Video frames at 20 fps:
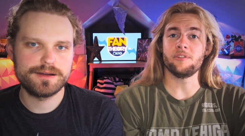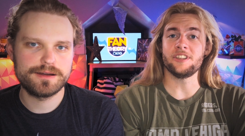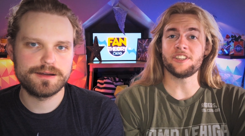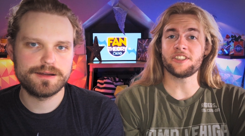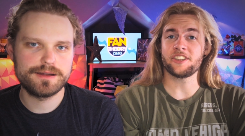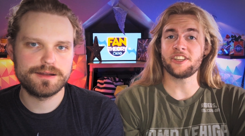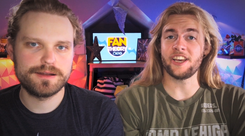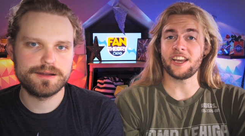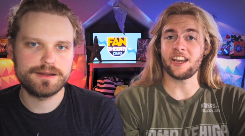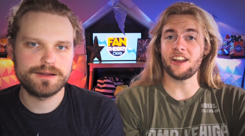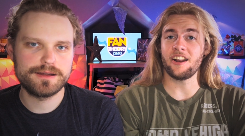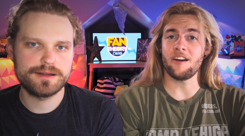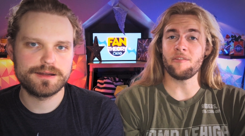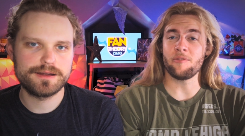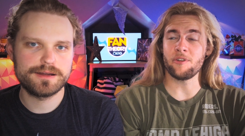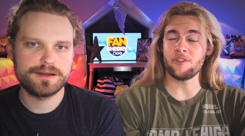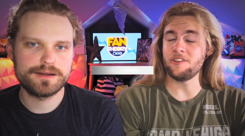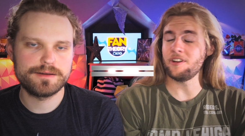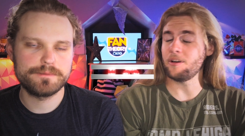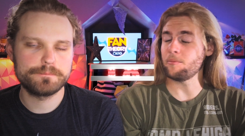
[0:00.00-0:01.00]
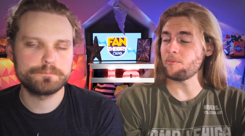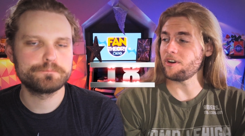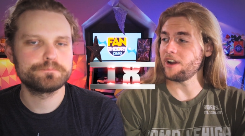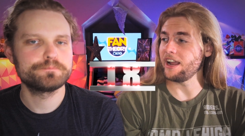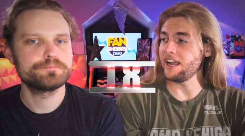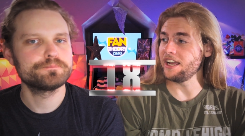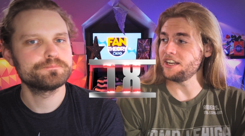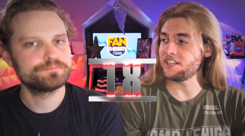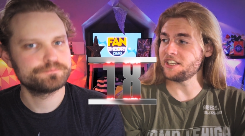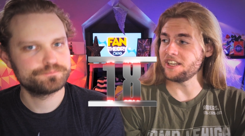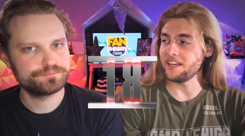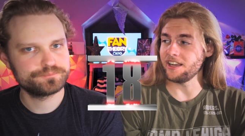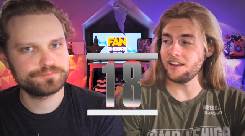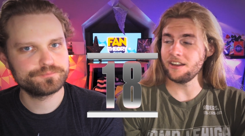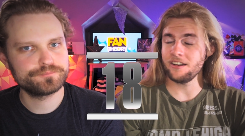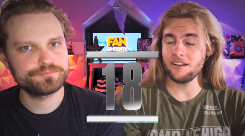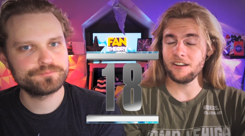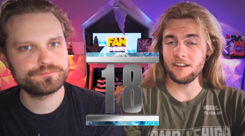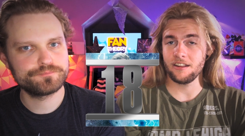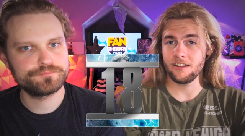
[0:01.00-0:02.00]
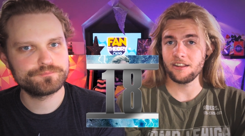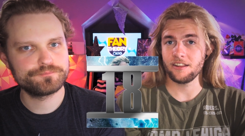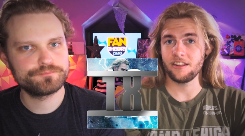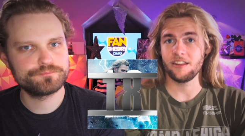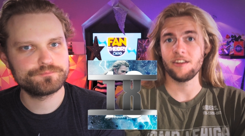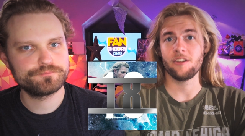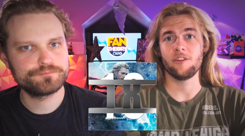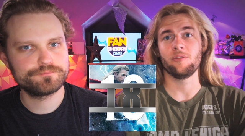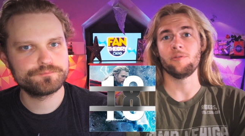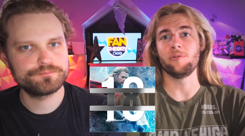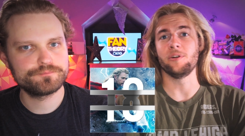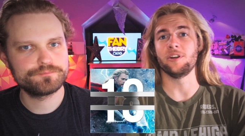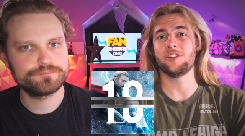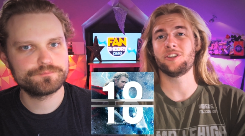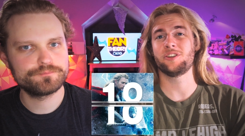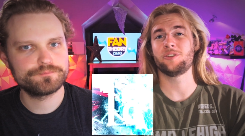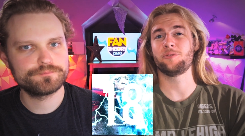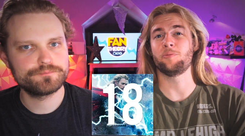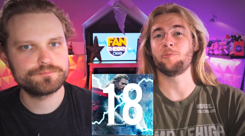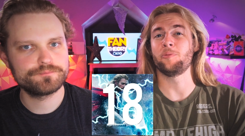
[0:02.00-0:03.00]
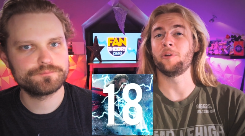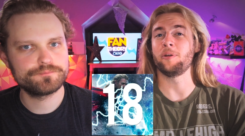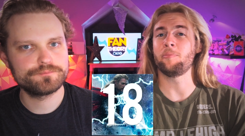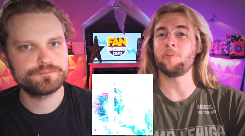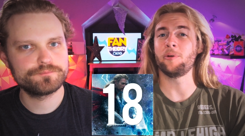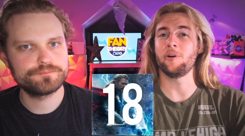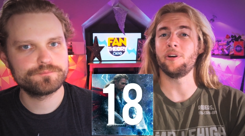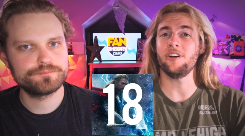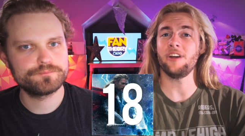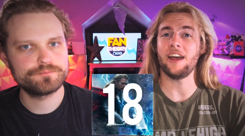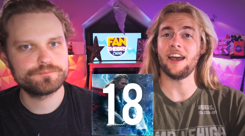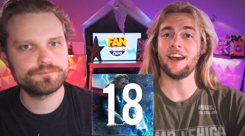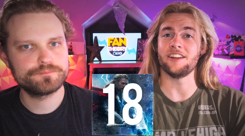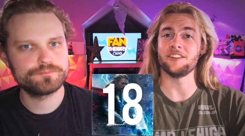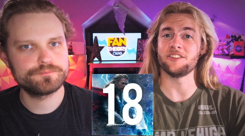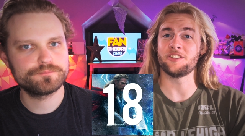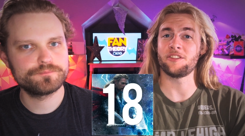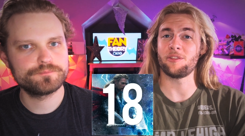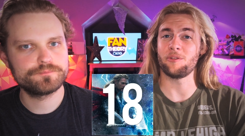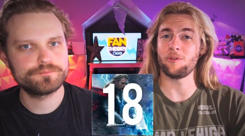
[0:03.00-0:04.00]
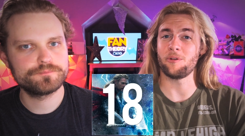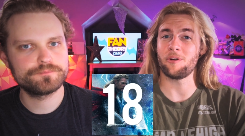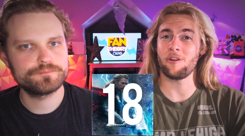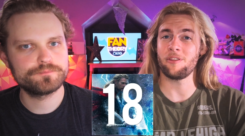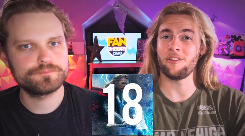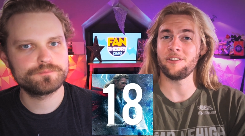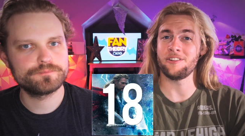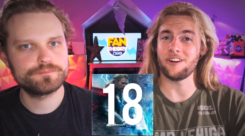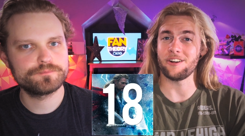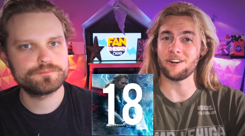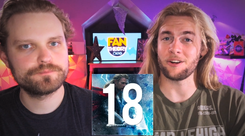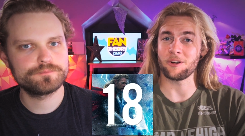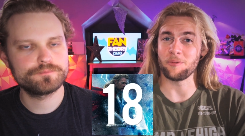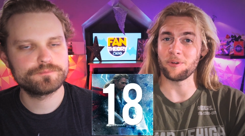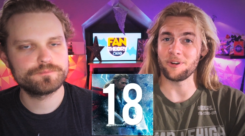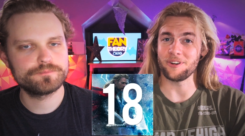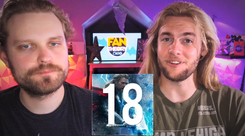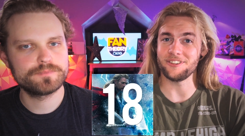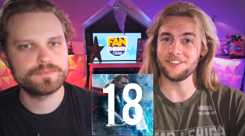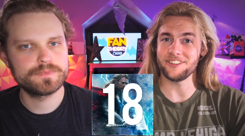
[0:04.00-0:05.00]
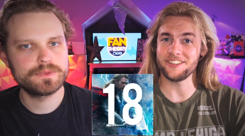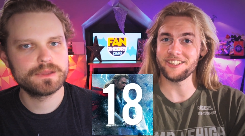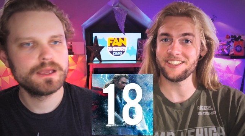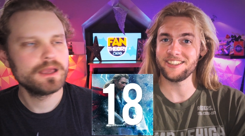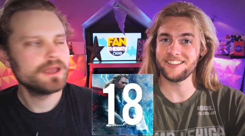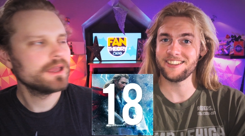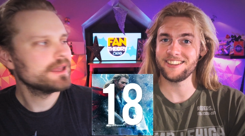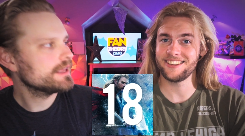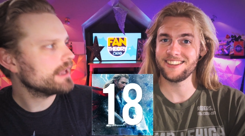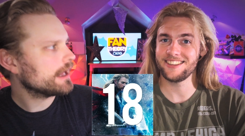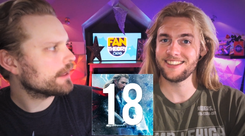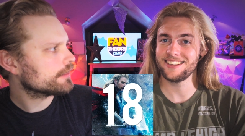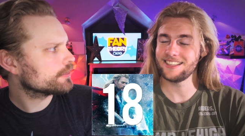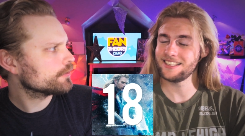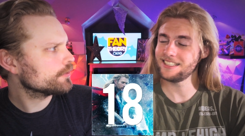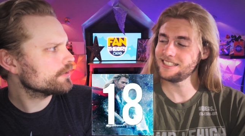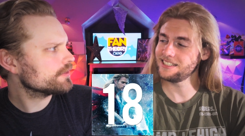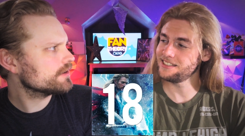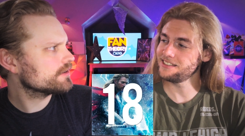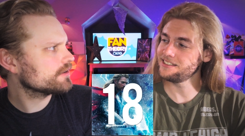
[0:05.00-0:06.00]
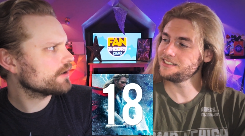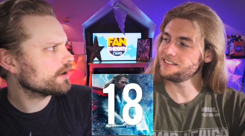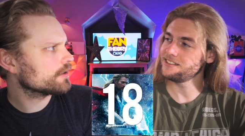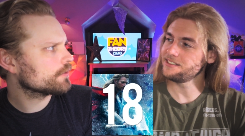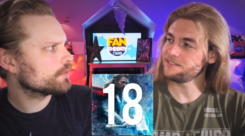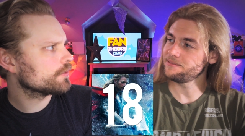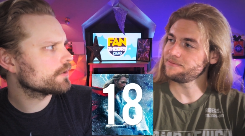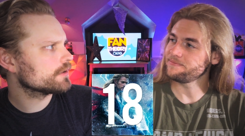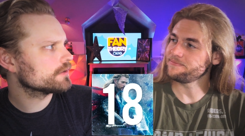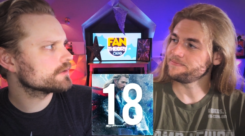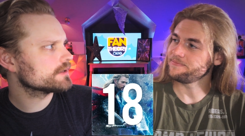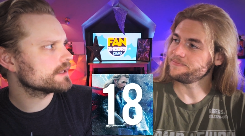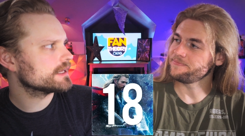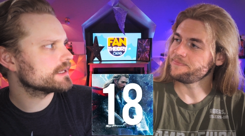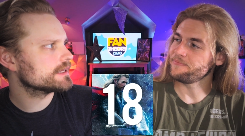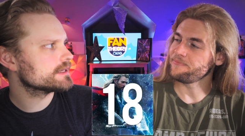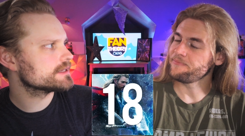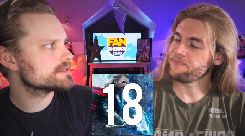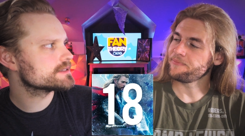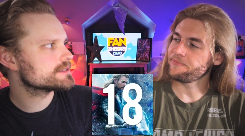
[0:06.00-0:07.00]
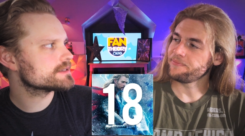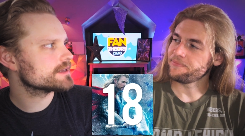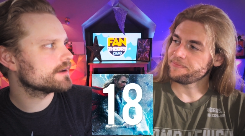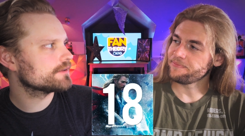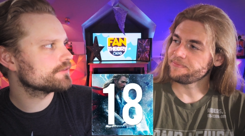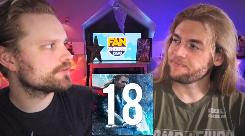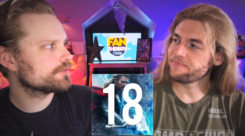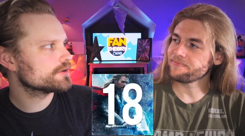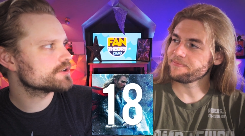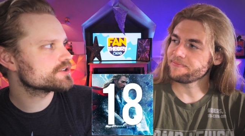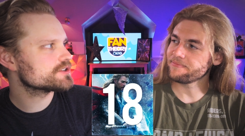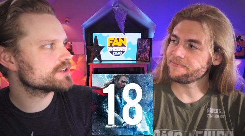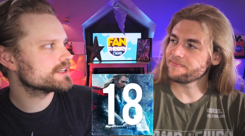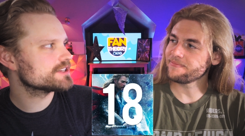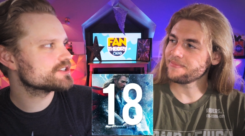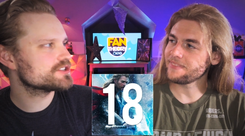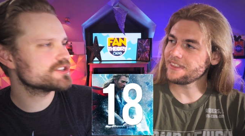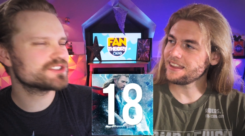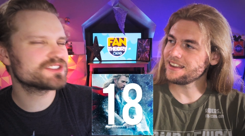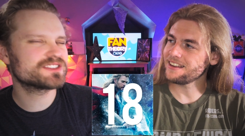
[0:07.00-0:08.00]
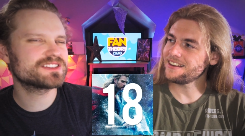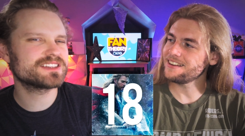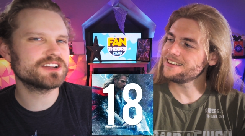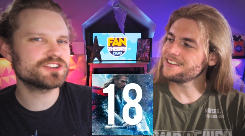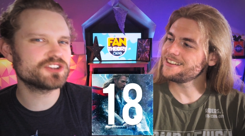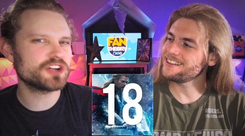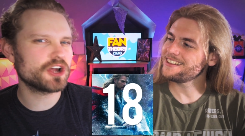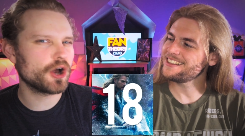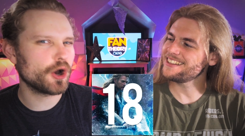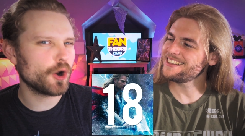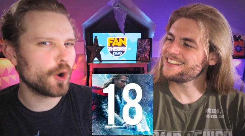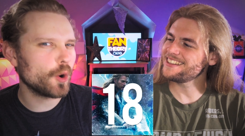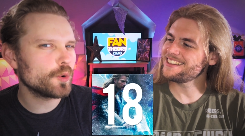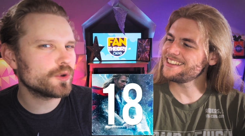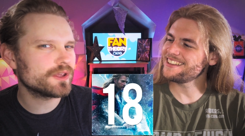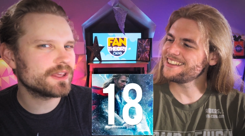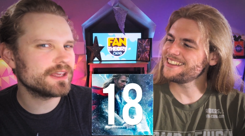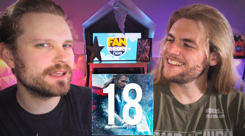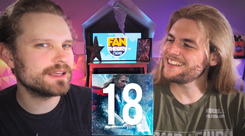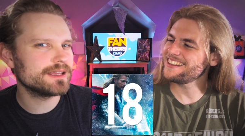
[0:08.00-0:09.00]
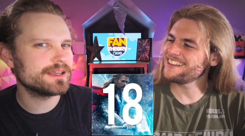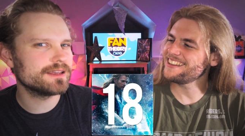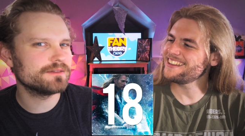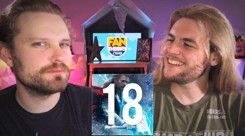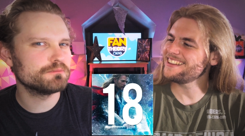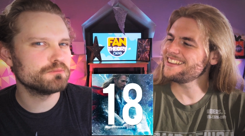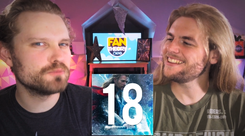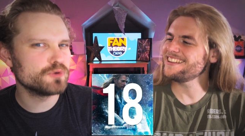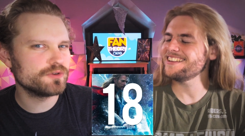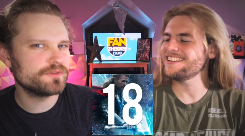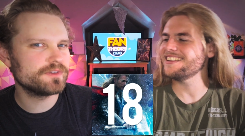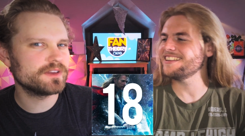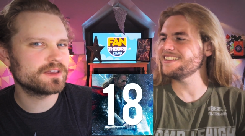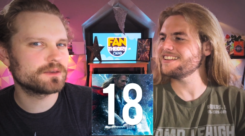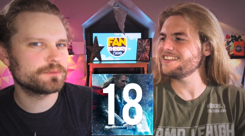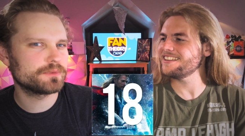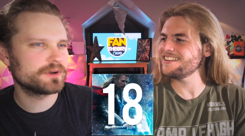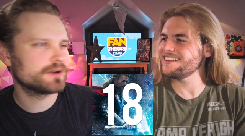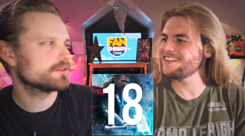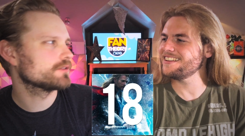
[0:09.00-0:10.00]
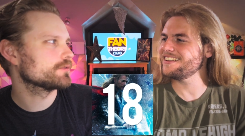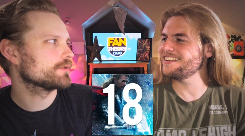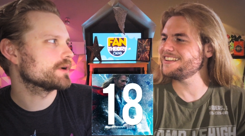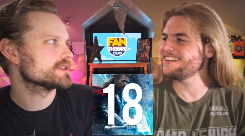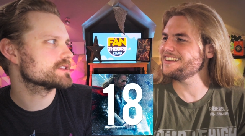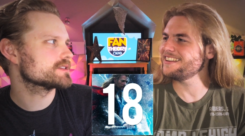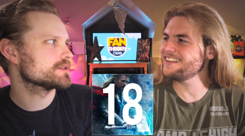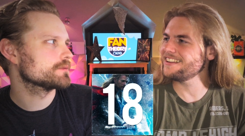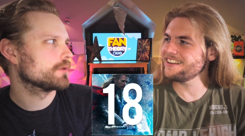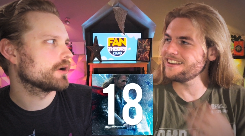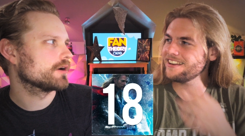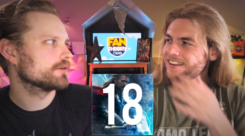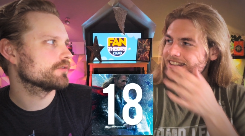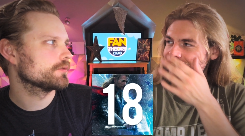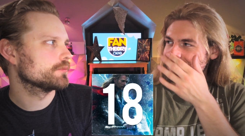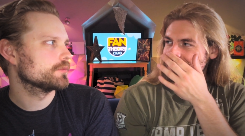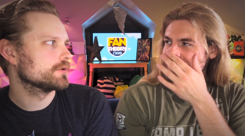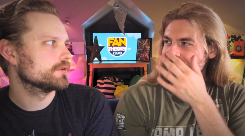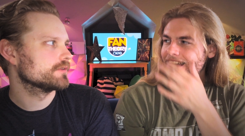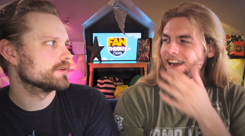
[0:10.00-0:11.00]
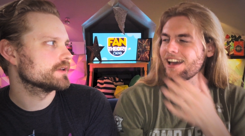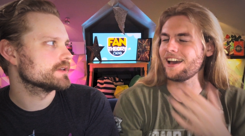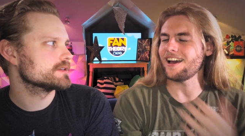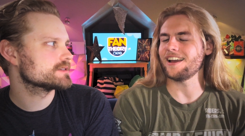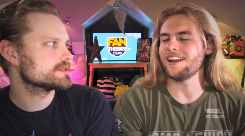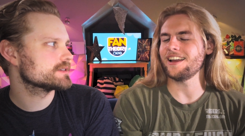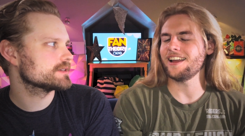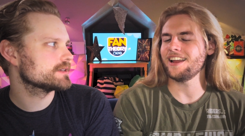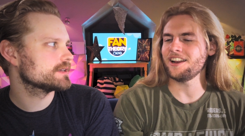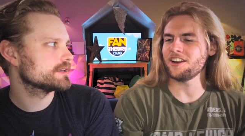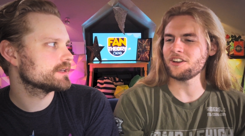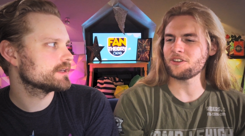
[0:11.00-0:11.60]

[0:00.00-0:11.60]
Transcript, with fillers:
Speaker 1: let's kick it off with number 18, which we put as Thor the Dark World. Yeah,
Speaker 2: Thor the Dark World is, unfortunately, it's just such a hokey movie compared to the rest of the Marvel movies. Yeah, and